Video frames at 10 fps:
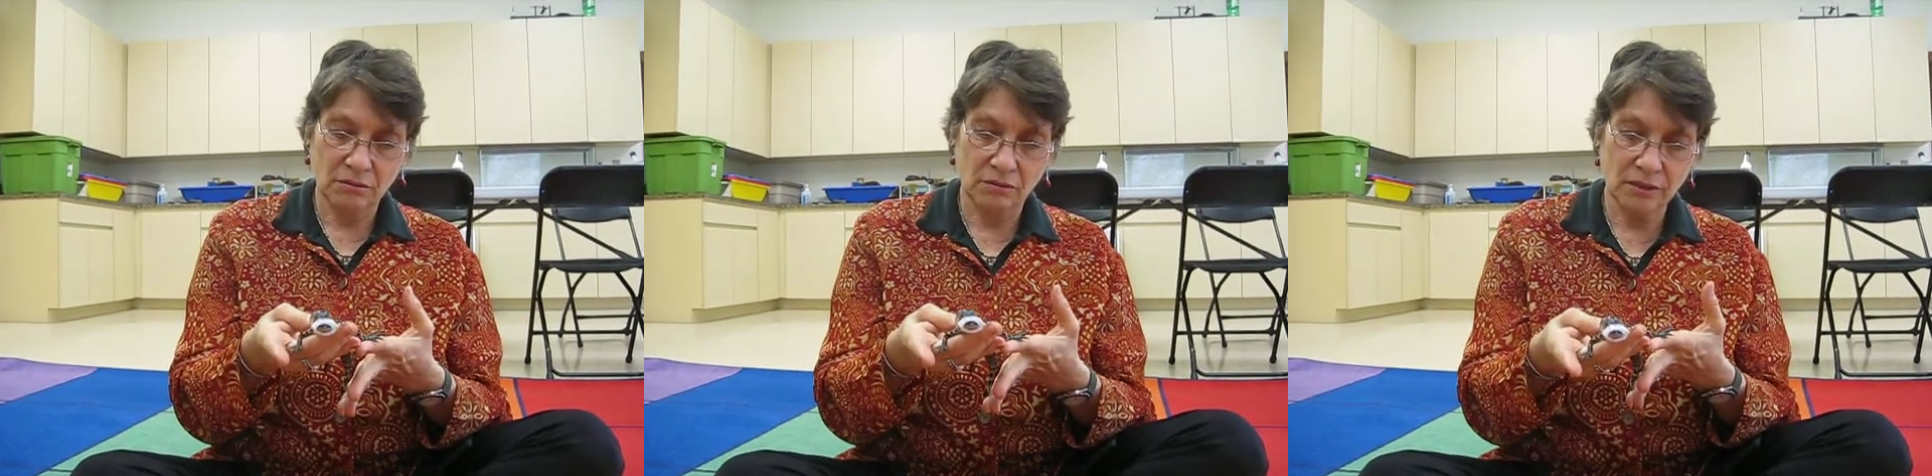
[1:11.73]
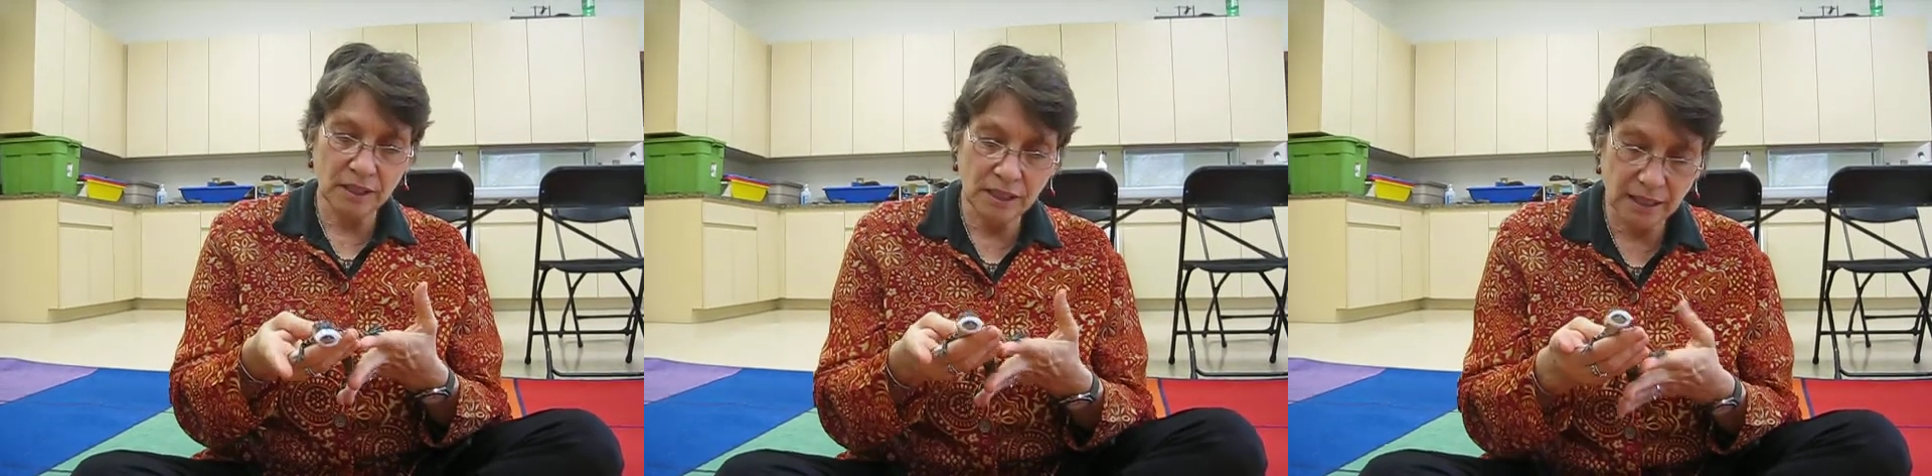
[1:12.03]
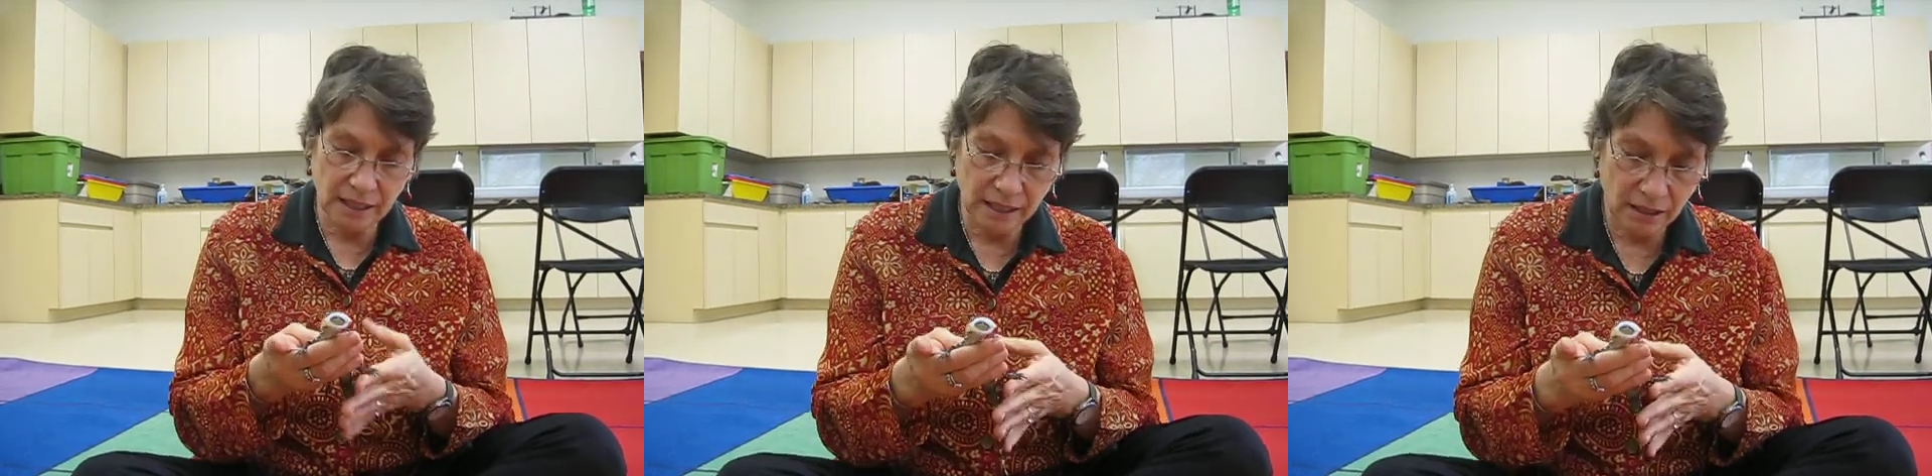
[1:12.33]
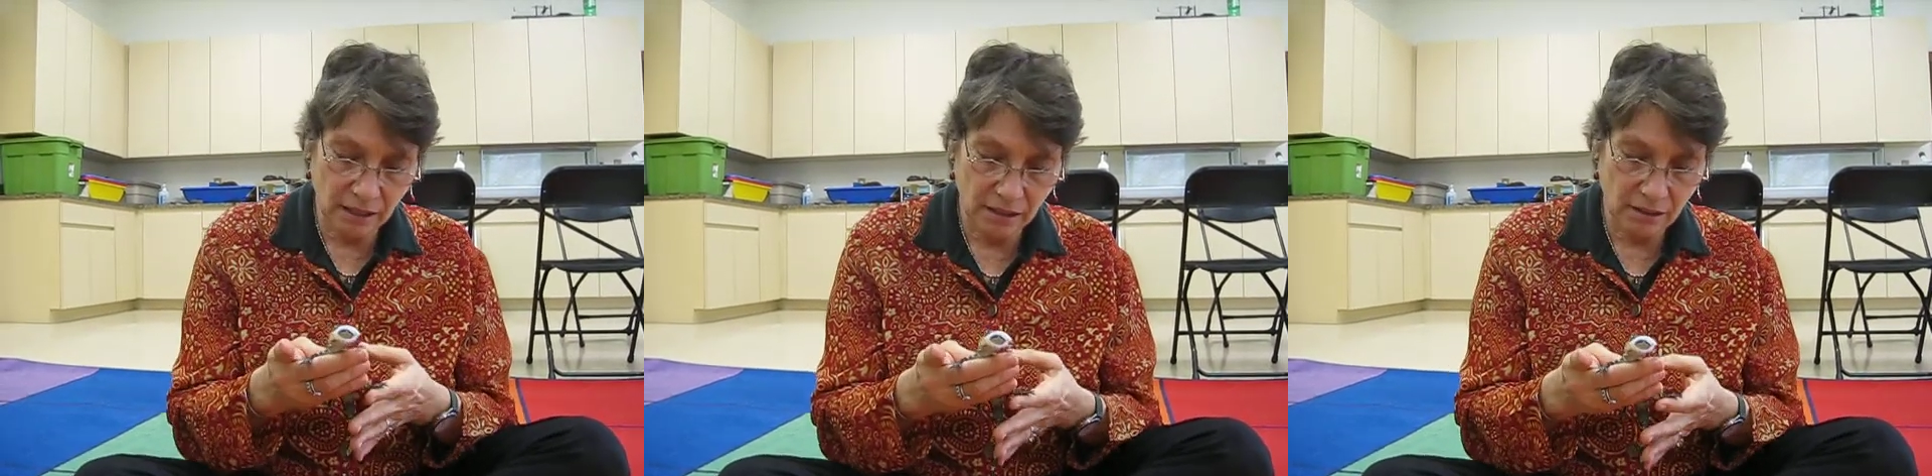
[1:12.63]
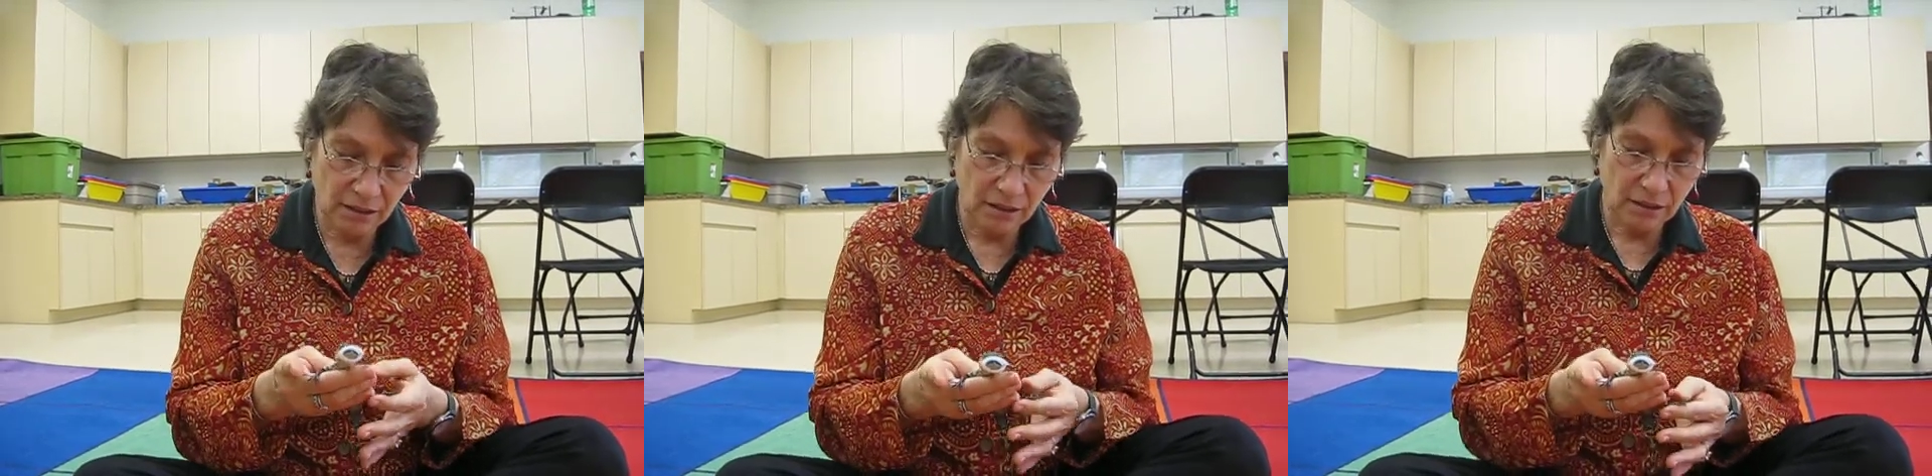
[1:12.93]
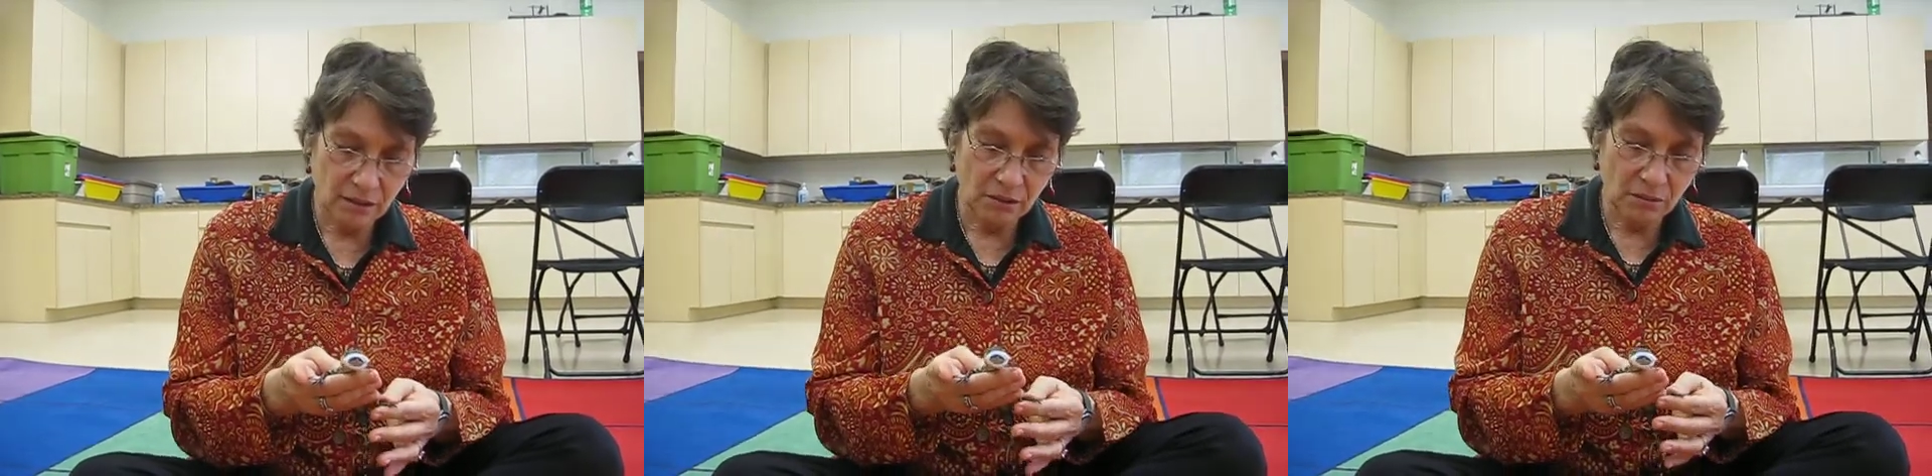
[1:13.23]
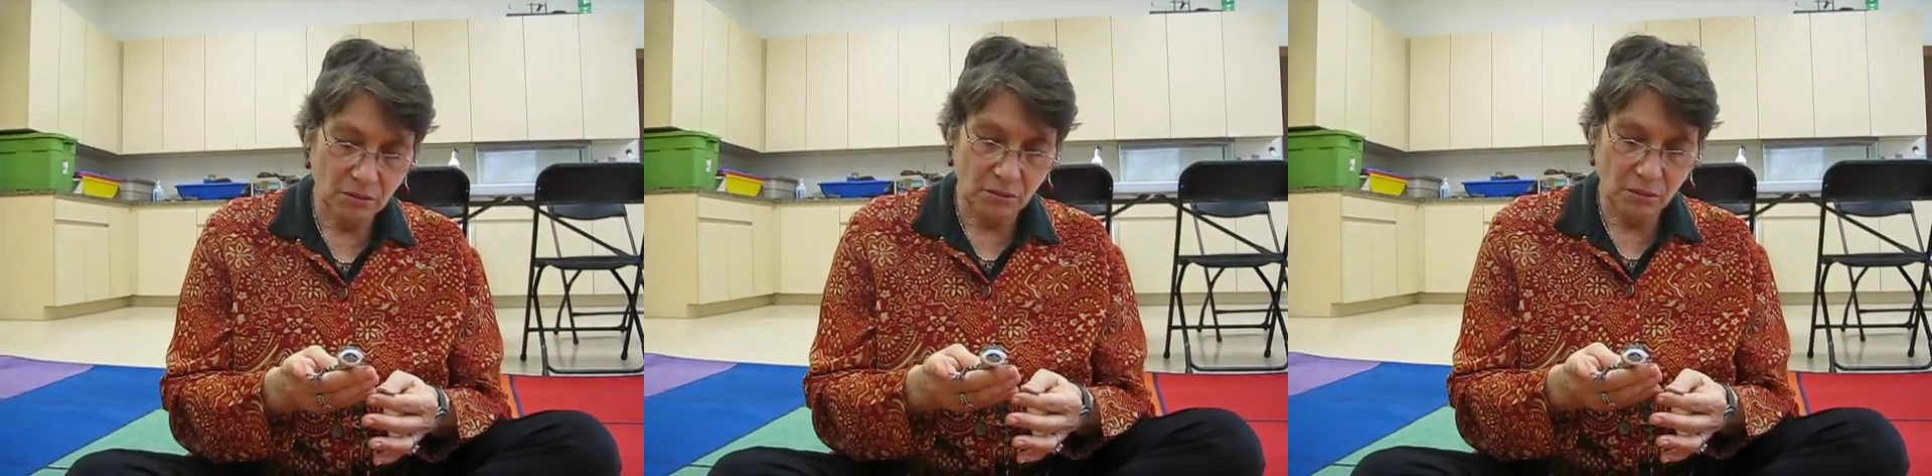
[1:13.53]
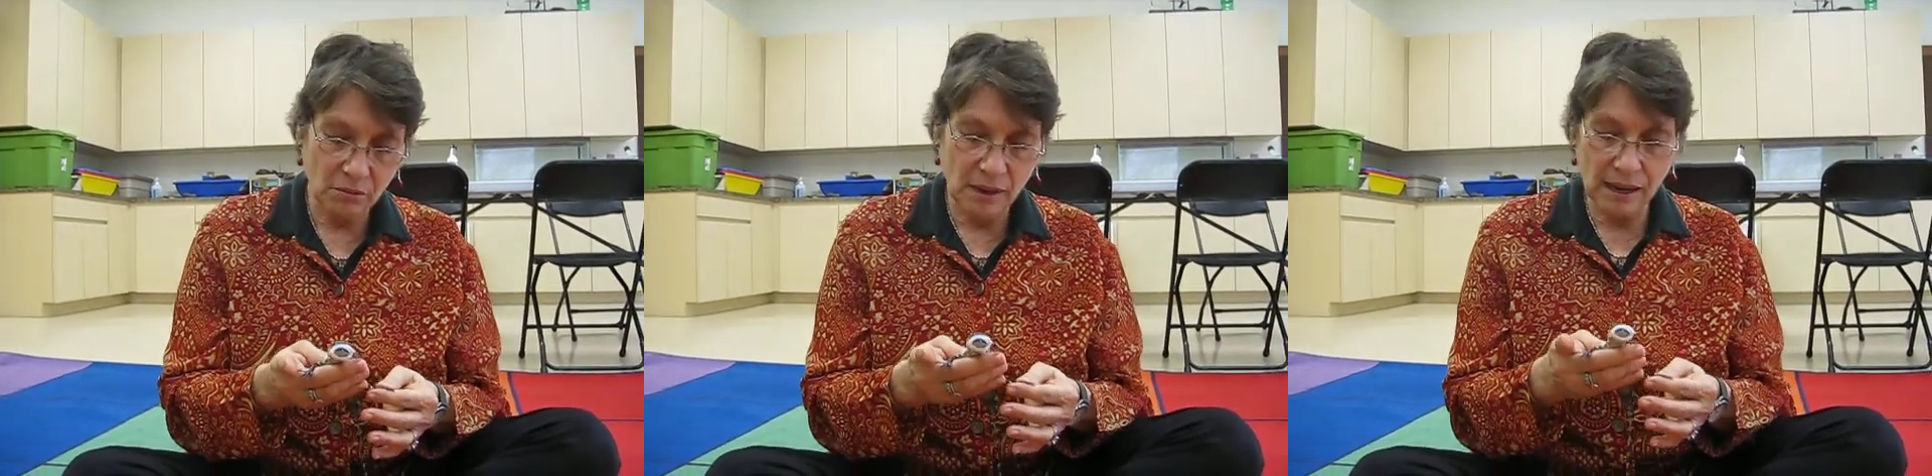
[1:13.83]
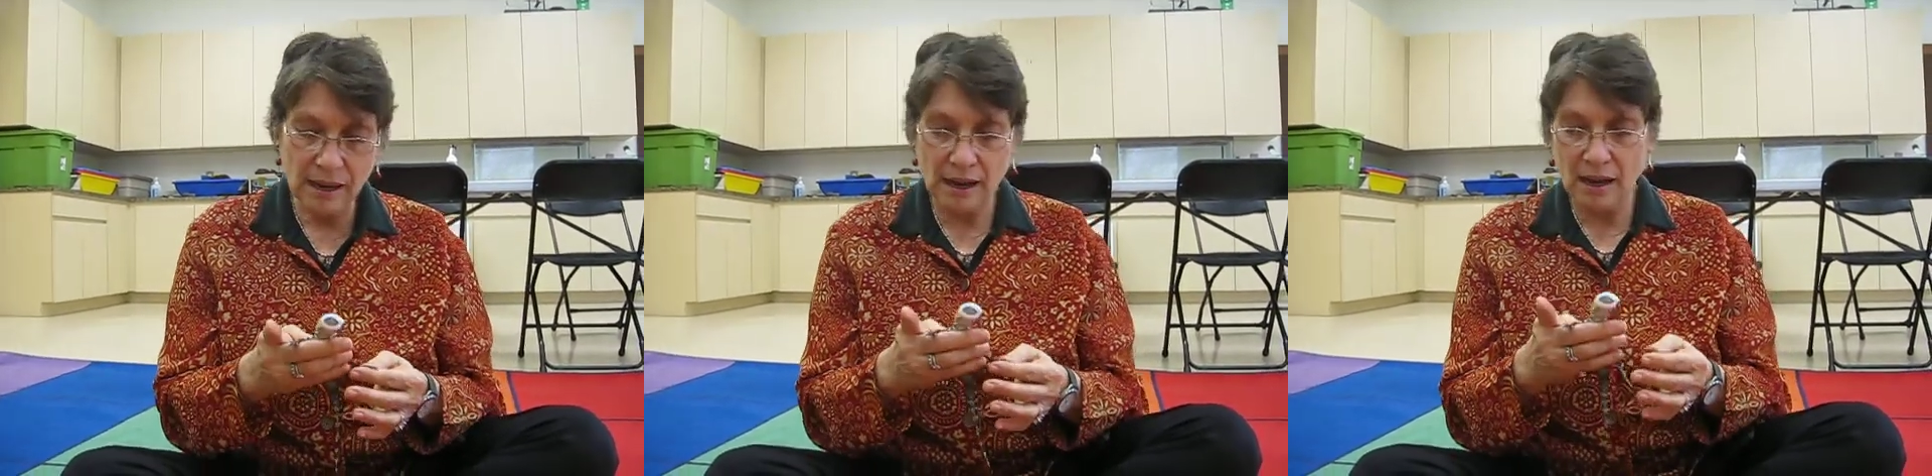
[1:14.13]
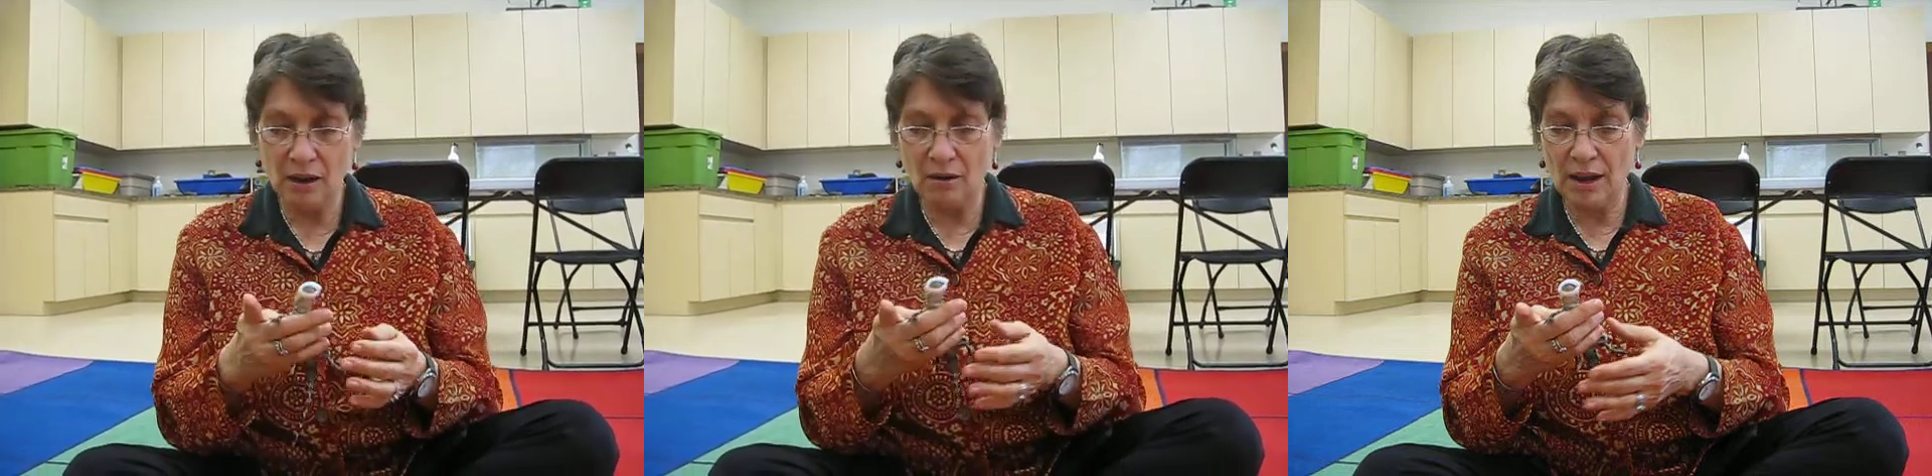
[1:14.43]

Really? Wow,